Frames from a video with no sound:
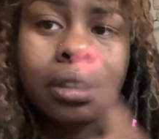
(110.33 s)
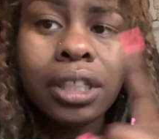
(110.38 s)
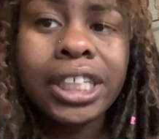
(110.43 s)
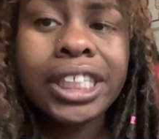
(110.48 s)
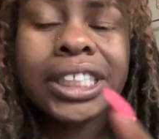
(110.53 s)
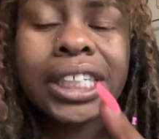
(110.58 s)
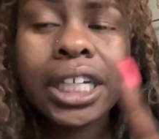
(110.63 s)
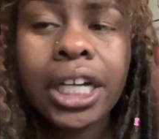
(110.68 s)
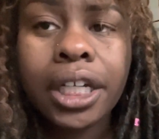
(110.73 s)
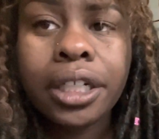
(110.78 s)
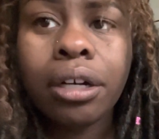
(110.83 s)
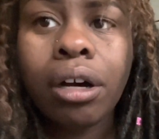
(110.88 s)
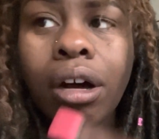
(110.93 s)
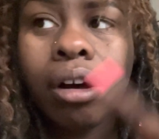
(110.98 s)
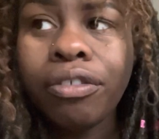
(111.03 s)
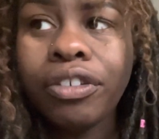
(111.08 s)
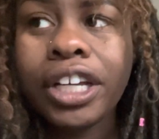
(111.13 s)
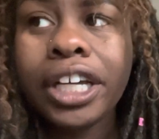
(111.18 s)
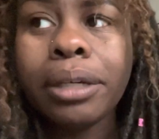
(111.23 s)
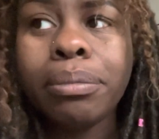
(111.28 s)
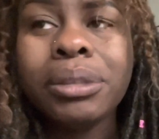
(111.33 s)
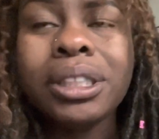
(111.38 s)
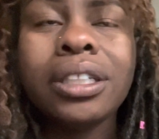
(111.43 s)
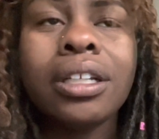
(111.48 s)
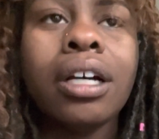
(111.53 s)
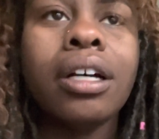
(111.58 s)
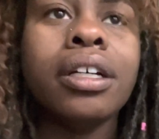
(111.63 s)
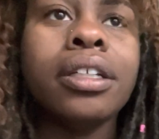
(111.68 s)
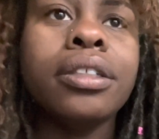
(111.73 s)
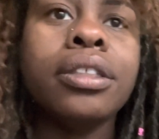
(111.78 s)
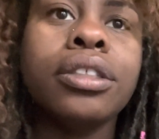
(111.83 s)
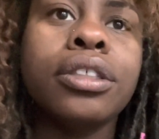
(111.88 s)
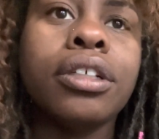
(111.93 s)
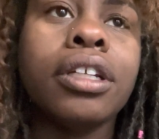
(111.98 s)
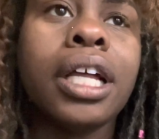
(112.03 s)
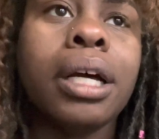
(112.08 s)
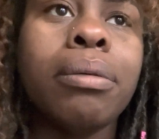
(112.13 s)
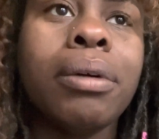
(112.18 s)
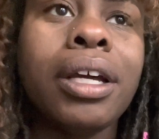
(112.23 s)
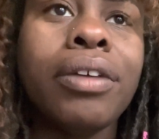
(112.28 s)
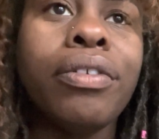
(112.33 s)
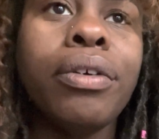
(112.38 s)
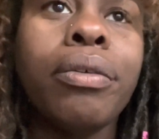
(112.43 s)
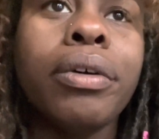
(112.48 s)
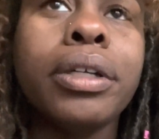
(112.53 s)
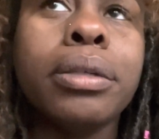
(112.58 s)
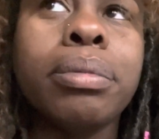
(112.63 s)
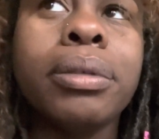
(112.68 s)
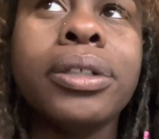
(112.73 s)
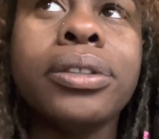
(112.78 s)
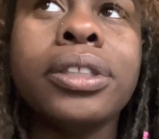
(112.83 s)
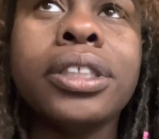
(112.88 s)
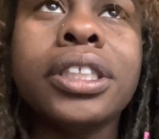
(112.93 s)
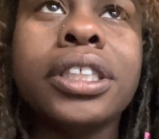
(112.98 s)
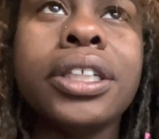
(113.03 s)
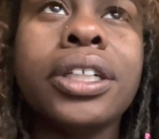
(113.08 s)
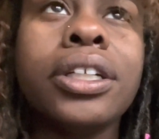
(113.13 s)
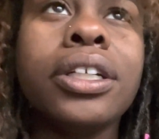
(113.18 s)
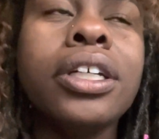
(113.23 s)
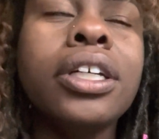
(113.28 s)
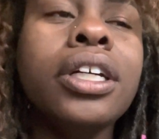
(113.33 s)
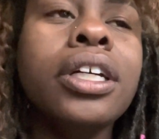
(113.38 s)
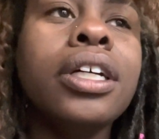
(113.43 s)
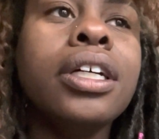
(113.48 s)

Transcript: I got it off of Amazon, so that way if you want to purchase it.